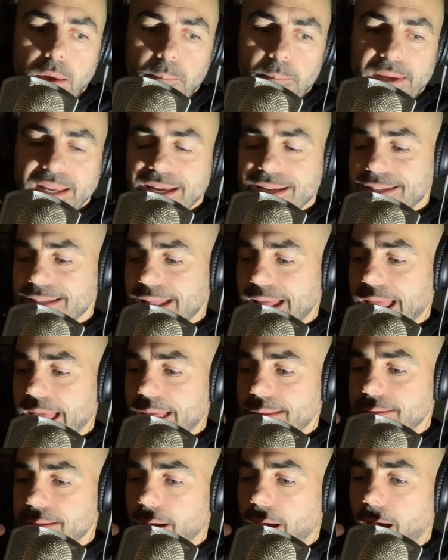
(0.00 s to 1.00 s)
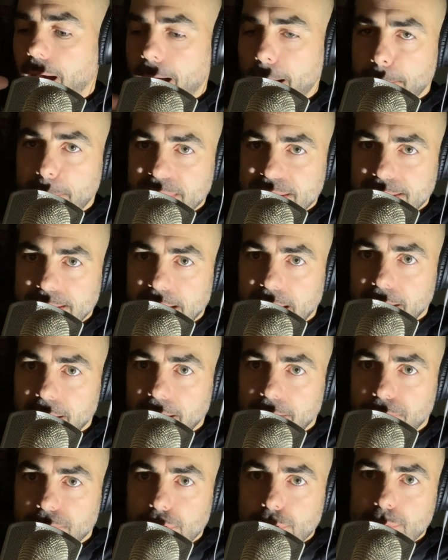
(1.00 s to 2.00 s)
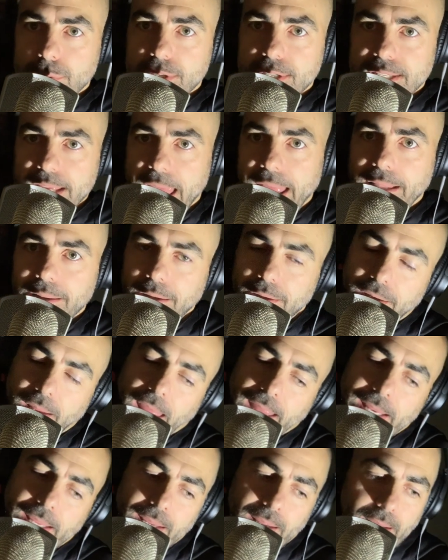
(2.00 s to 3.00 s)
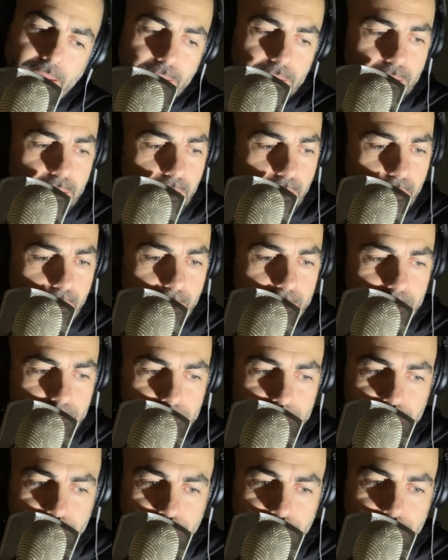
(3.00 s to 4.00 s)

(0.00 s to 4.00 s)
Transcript: Because the opposite, if you say, look, I can't, no, I don't,